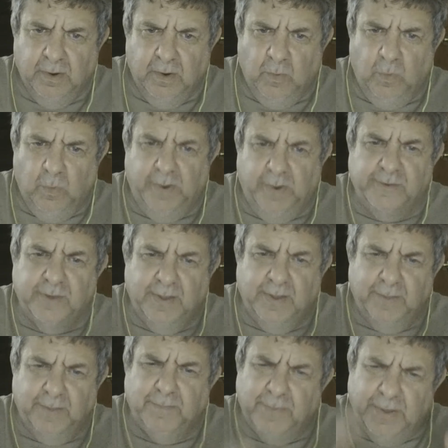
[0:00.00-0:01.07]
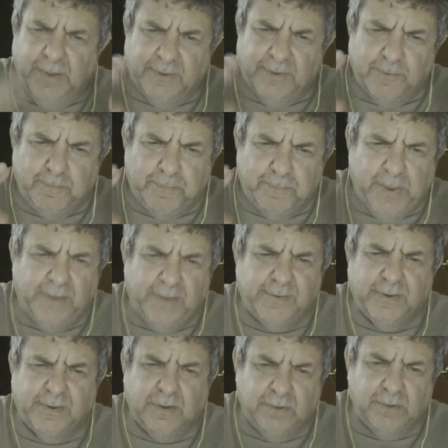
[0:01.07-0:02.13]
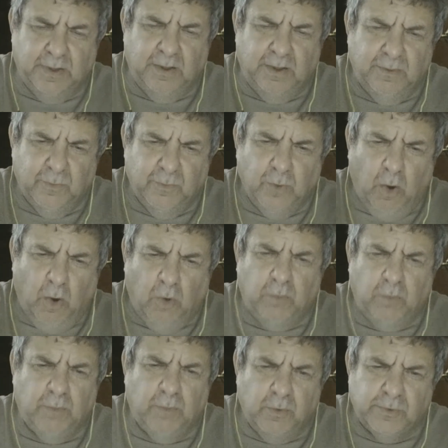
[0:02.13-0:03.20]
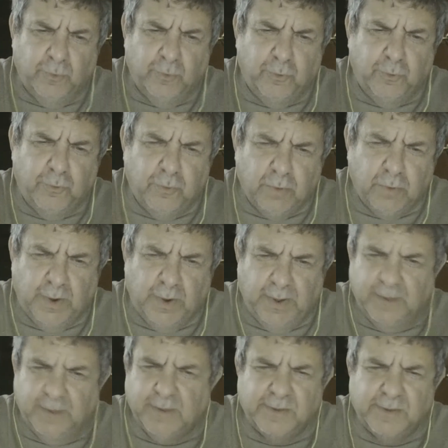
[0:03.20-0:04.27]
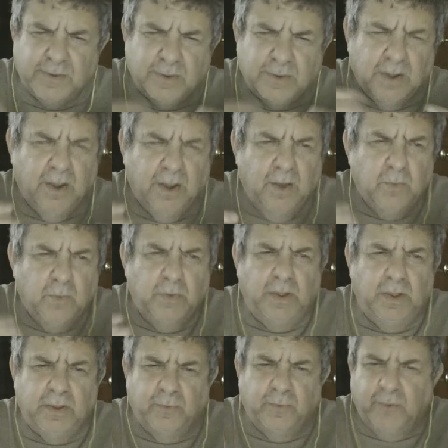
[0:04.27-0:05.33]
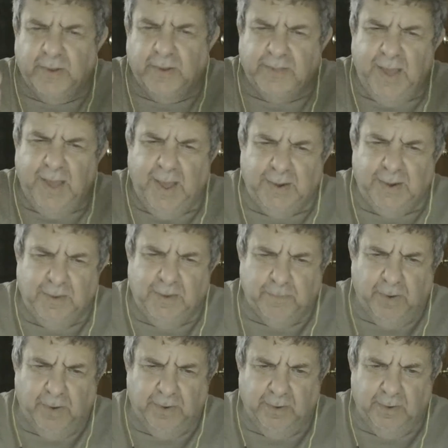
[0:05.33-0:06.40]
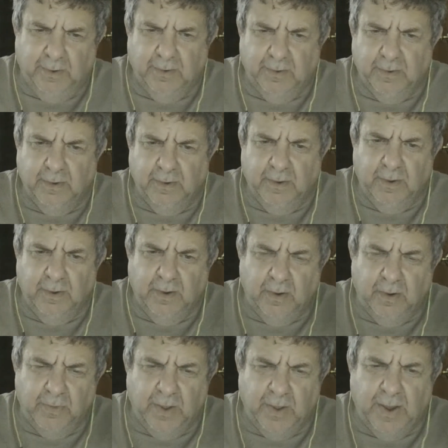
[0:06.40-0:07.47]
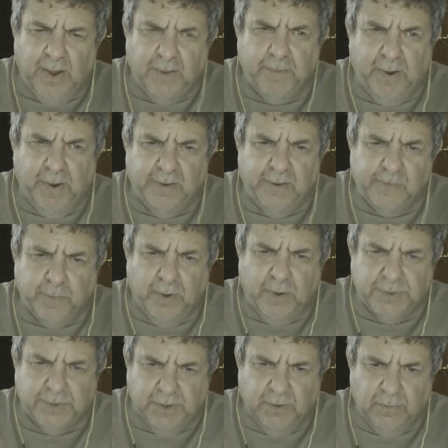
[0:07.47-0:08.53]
It's basically almost free. It doesn't really affect anybody, anybody's budget,